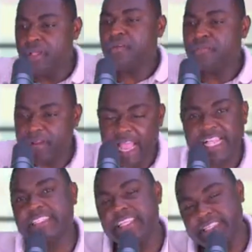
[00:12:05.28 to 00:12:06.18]
Free
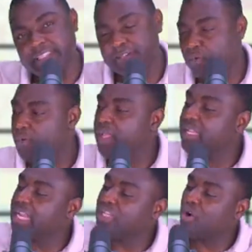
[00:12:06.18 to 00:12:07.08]
SHS, no?
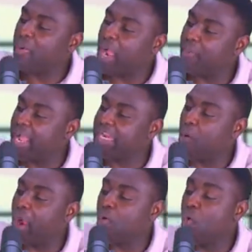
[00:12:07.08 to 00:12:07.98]
Now John Mahama at
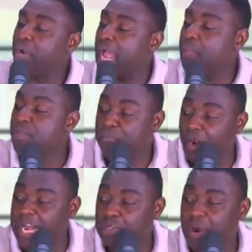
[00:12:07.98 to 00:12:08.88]
109. Before
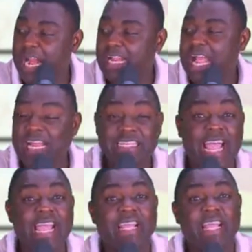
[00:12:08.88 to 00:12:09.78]
that, Kwana Ghana, that
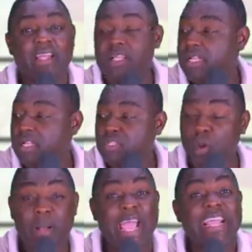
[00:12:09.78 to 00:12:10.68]

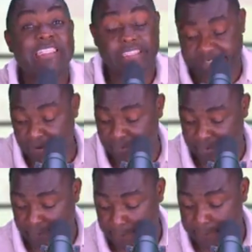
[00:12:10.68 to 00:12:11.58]
number 87.
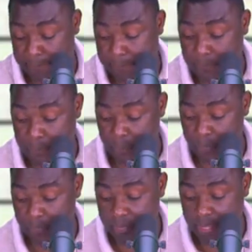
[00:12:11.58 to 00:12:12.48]

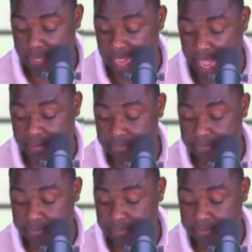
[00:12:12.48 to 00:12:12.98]
Yeah.